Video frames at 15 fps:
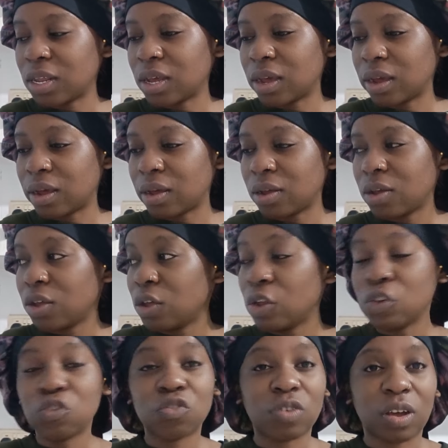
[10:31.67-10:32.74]
yeah,
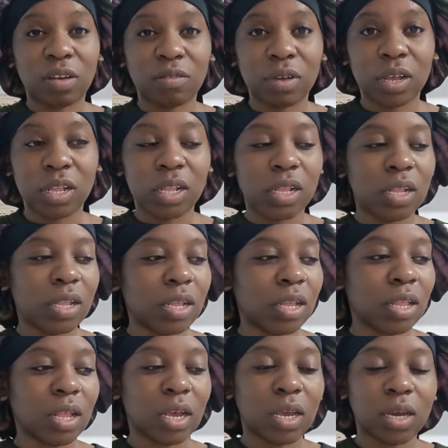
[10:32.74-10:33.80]
travel.
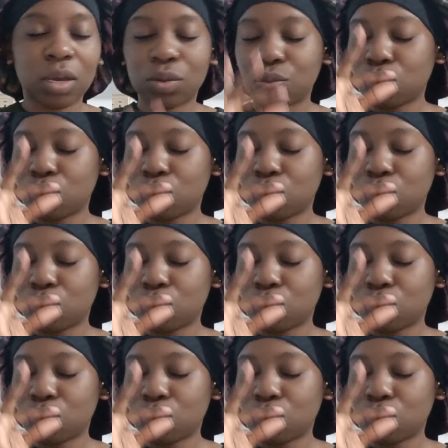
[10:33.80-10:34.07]
Like,